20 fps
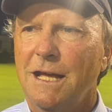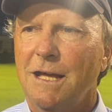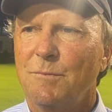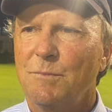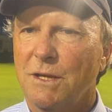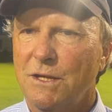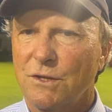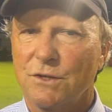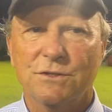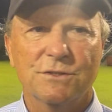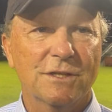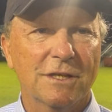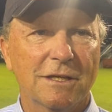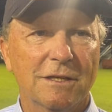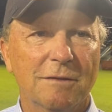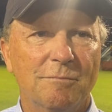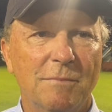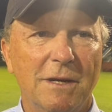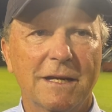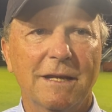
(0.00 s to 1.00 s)
because
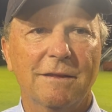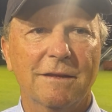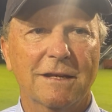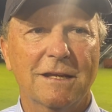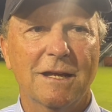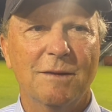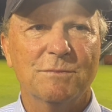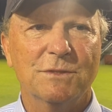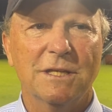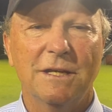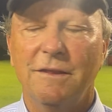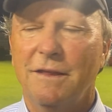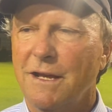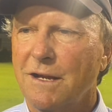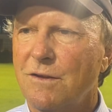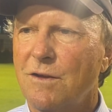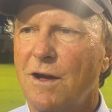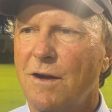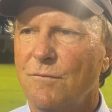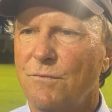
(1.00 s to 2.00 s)
the money that comes into that
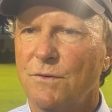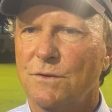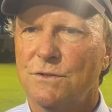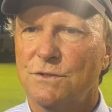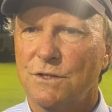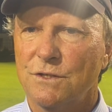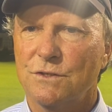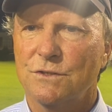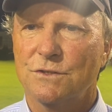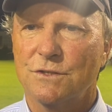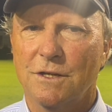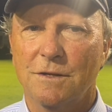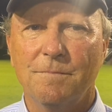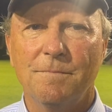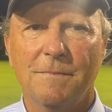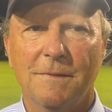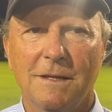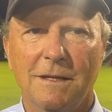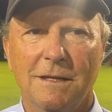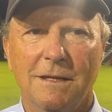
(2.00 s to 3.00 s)
conference is
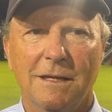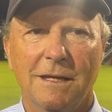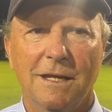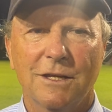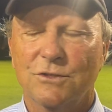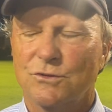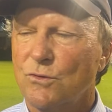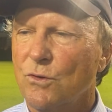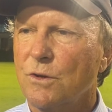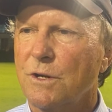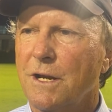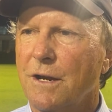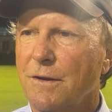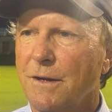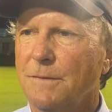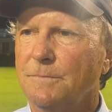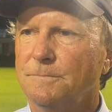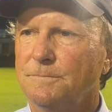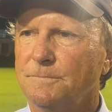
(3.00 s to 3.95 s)
extraordinary.